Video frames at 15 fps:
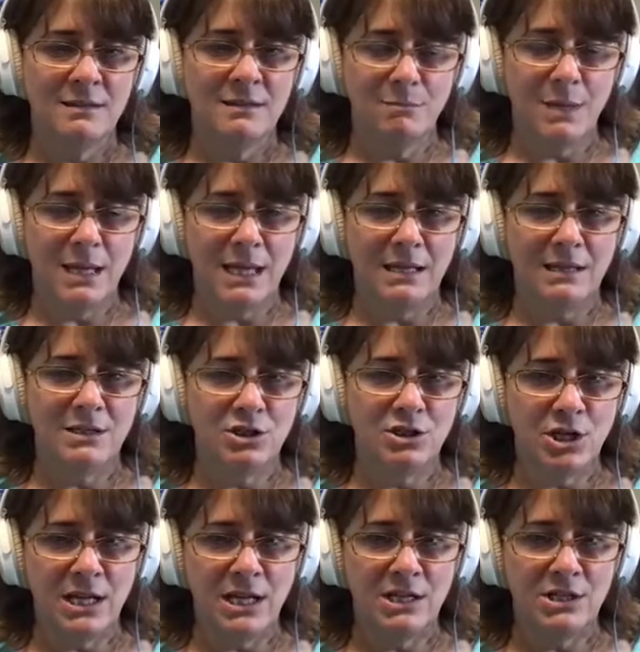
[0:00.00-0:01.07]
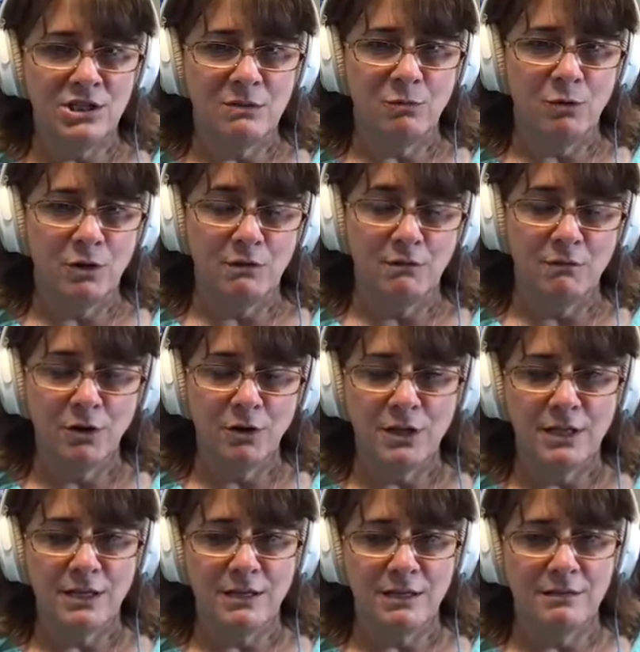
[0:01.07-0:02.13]
made the change and were
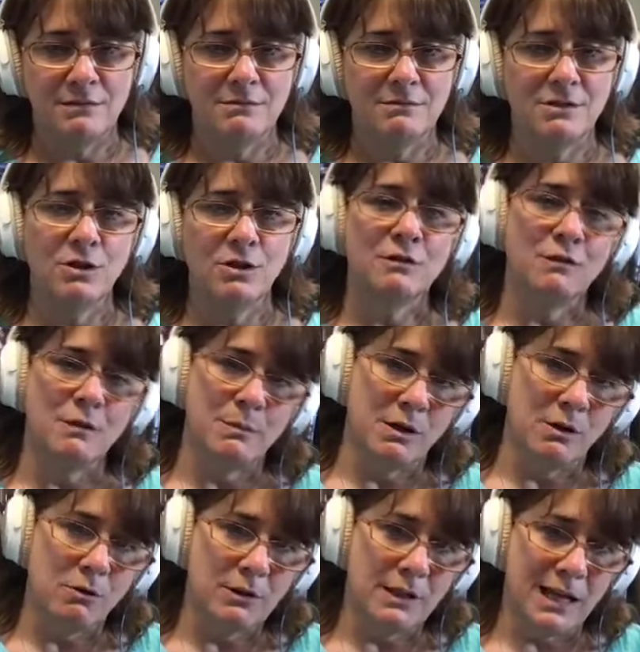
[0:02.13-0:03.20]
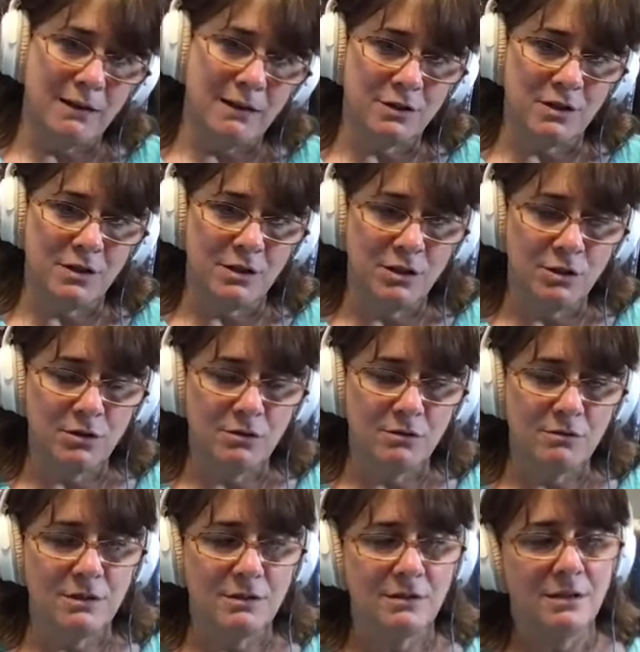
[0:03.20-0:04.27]
converted and turned from the old life to the
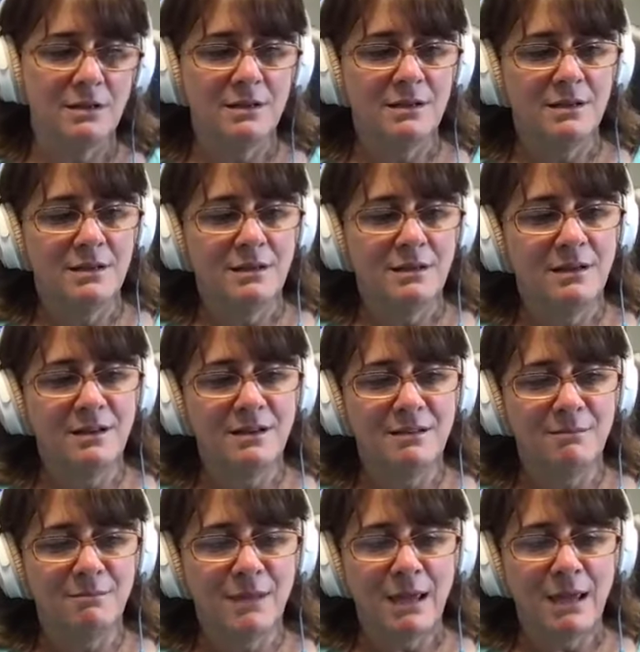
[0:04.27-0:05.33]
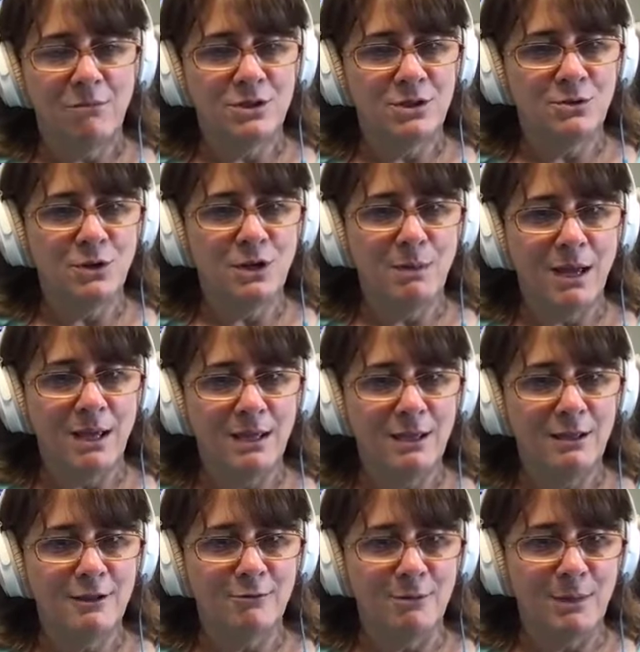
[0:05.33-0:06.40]
new and um, that story about
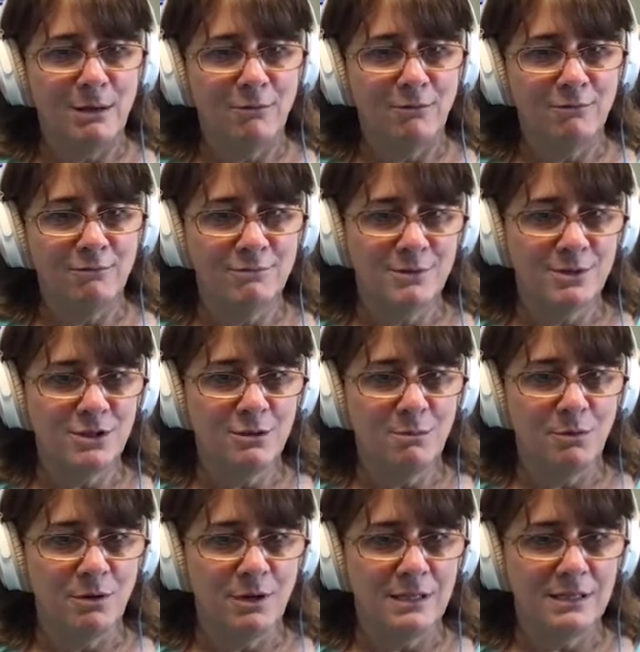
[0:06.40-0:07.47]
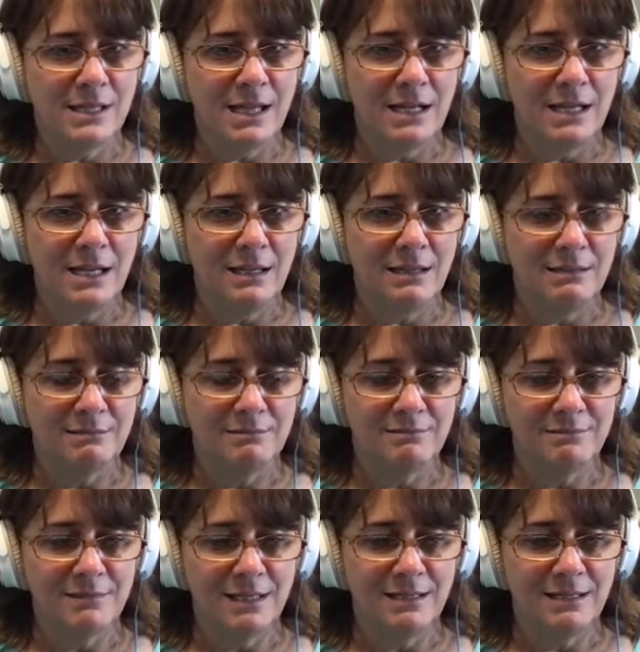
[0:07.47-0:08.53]
Kith would be super exciting and
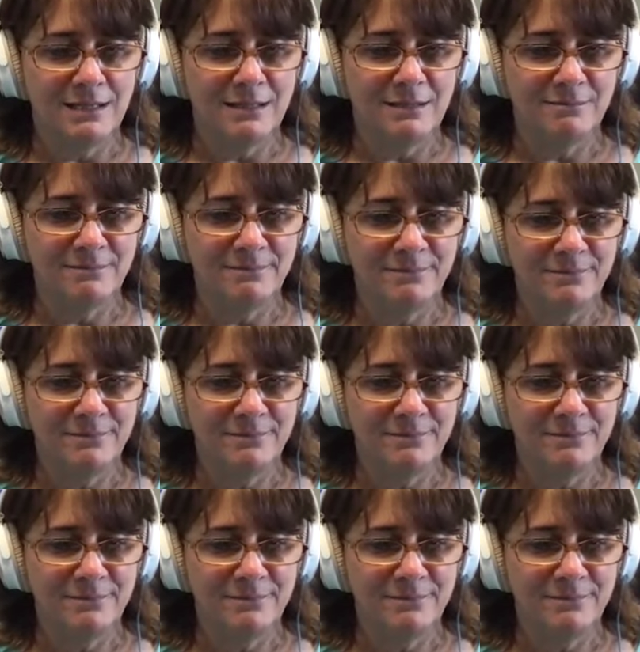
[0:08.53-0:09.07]
and um,